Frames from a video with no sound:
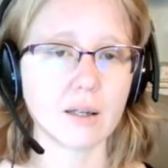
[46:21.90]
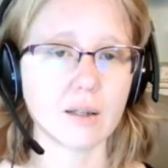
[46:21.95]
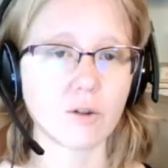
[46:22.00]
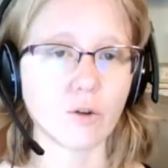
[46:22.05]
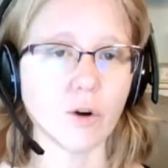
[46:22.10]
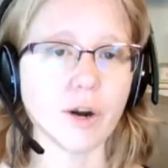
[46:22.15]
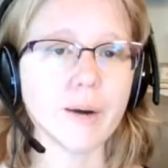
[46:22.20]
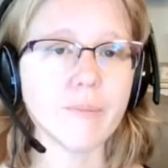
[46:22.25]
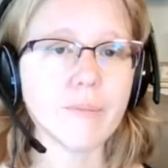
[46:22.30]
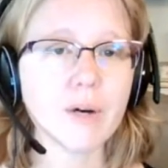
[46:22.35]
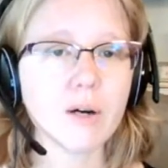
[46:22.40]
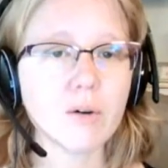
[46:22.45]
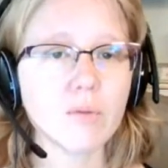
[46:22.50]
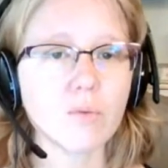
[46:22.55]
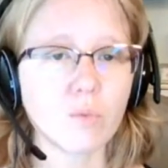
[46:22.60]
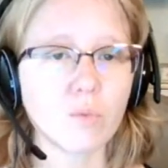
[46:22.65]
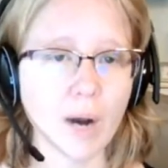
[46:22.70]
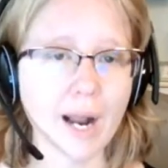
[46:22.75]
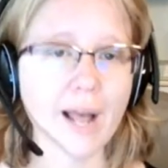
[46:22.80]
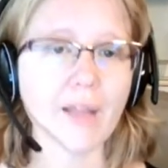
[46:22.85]

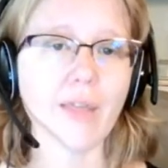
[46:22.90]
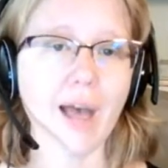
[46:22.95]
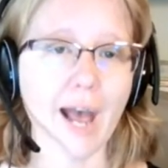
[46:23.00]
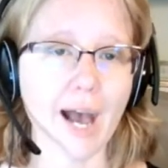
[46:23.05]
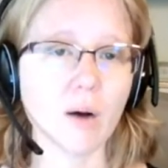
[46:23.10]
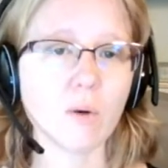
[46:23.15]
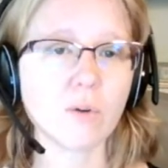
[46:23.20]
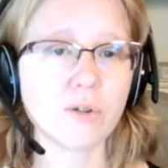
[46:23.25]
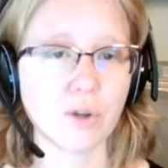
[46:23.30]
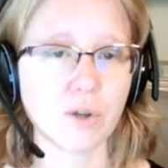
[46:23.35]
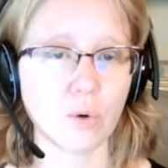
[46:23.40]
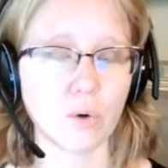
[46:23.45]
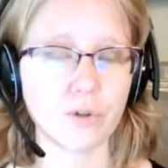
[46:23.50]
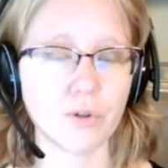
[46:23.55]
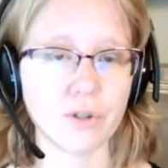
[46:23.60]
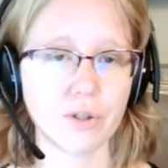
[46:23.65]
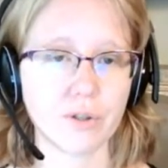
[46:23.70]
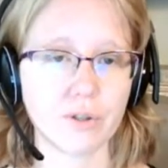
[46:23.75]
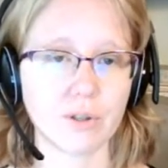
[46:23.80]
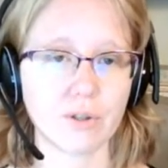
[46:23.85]
Grandma ran the
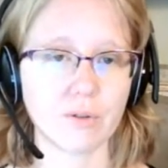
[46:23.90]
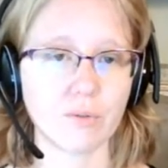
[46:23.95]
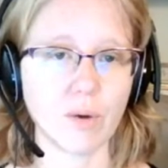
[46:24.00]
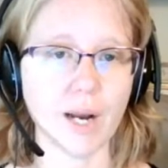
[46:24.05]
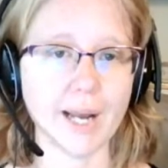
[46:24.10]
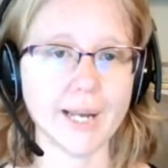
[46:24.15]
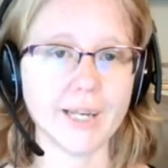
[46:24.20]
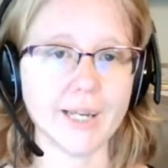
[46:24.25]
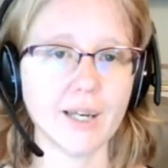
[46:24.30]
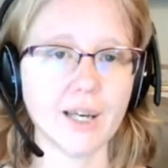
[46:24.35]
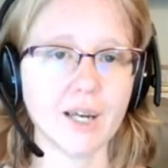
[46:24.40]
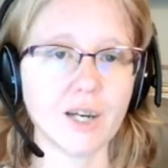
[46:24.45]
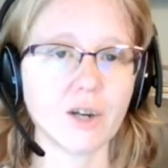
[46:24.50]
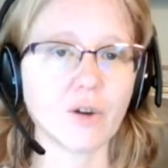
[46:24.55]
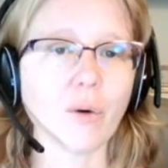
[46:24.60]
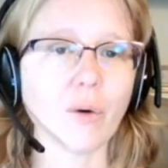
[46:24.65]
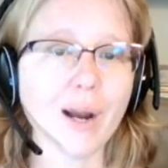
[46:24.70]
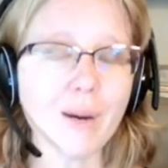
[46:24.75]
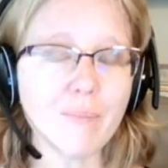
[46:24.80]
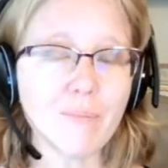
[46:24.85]
household, right?
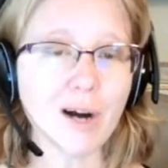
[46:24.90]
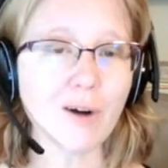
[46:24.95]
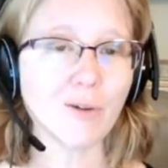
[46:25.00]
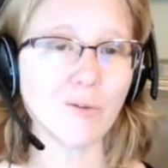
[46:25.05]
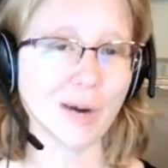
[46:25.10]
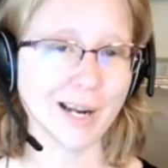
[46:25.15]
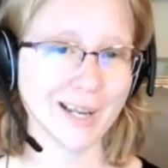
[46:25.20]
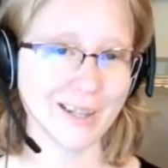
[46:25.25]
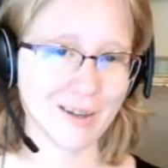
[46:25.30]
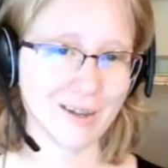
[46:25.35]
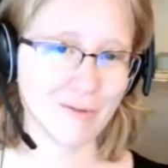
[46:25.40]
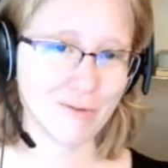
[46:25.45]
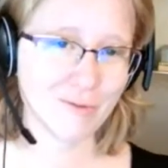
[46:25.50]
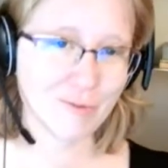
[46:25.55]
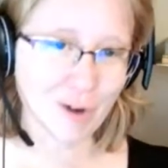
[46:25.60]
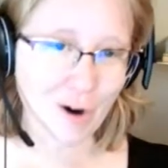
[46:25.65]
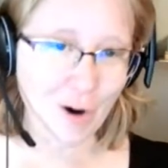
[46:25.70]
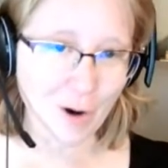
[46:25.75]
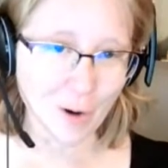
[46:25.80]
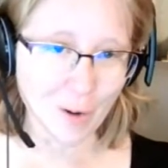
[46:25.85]
Grandpa ran the
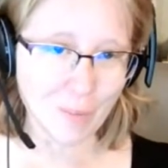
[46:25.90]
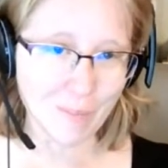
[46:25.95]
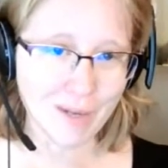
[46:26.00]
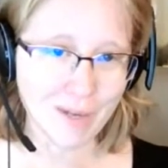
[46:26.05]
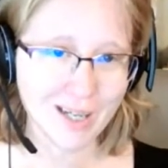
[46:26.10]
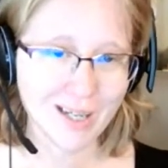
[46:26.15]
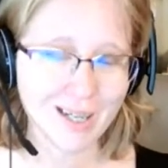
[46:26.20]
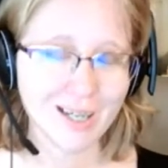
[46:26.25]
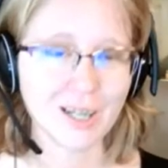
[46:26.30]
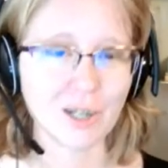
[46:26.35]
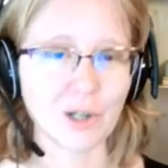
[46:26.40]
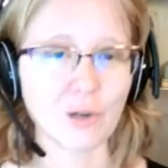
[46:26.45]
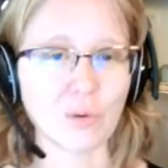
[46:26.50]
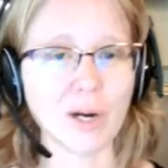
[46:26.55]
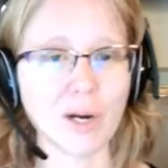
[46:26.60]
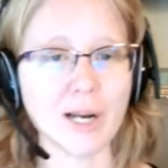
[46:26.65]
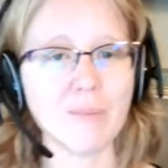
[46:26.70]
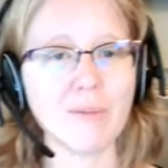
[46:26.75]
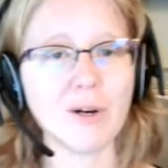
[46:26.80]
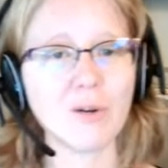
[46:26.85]
farm.
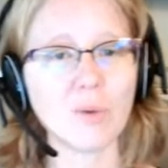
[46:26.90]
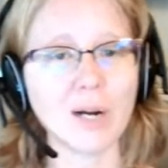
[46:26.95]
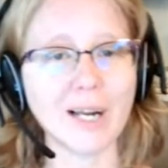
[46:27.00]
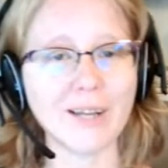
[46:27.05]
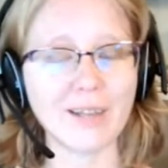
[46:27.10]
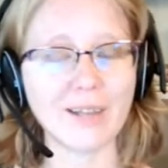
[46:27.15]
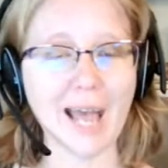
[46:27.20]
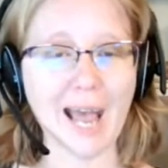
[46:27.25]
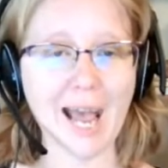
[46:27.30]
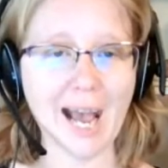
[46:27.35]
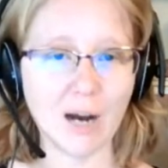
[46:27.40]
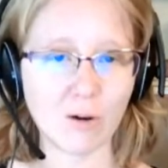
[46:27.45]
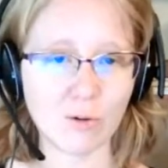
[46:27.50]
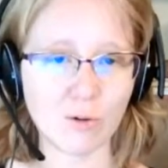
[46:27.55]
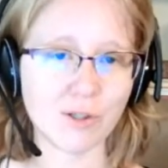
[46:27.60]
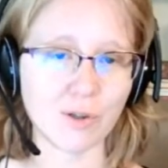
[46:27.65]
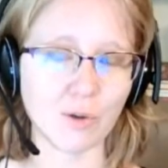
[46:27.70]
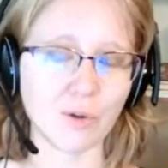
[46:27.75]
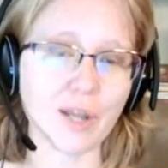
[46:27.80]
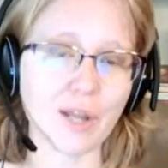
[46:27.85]
Grandma ran the
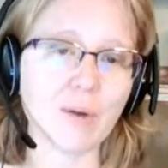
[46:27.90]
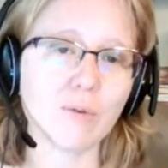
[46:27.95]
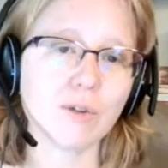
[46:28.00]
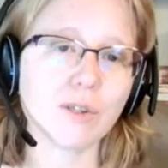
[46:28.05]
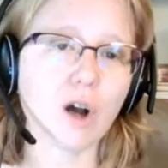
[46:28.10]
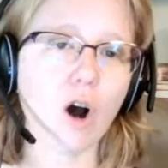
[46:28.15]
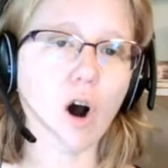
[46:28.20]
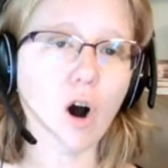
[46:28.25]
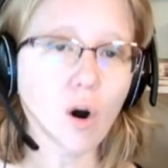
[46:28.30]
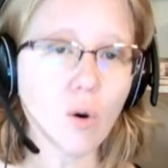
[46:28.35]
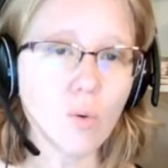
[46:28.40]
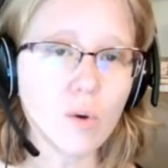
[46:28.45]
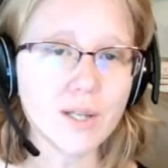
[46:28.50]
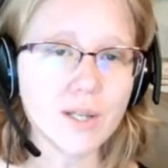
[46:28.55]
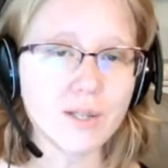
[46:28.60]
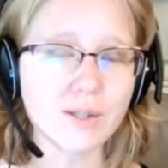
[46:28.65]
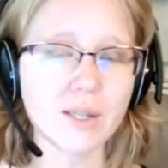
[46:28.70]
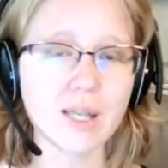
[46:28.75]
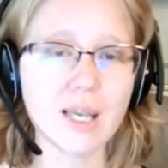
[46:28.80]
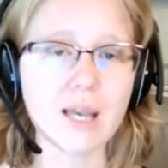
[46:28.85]
household. That was
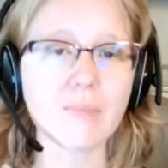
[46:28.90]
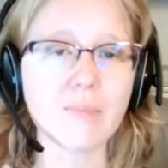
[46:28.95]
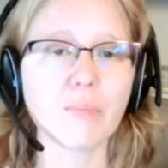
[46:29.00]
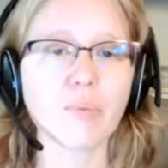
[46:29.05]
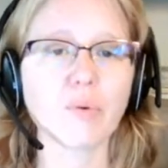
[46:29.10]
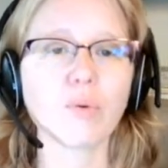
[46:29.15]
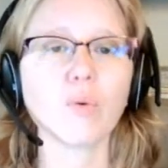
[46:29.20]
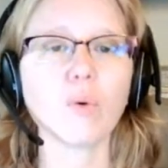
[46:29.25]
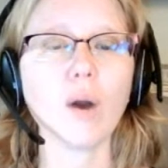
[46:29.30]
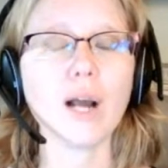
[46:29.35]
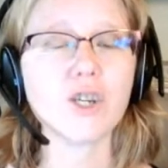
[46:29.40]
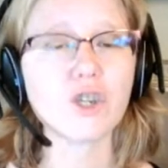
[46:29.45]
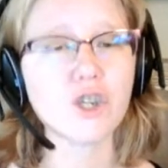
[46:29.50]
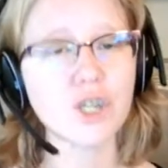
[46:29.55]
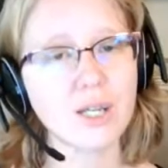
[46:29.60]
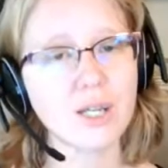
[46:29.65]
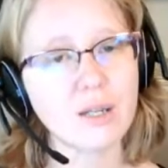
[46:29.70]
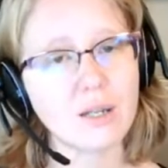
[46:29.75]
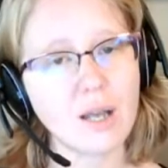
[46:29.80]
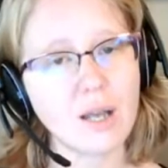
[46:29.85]
always the
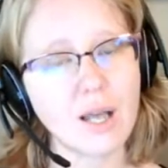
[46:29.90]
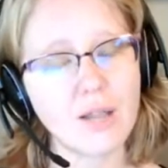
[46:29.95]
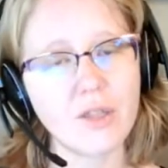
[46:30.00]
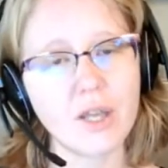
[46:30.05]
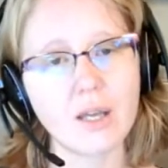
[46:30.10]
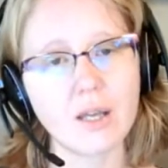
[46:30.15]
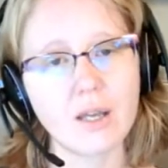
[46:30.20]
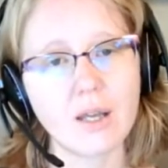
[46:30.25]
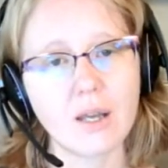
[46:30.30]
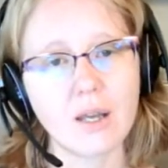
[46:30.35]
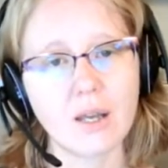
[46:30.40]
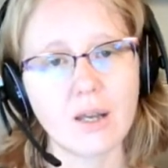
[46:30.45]
impression and the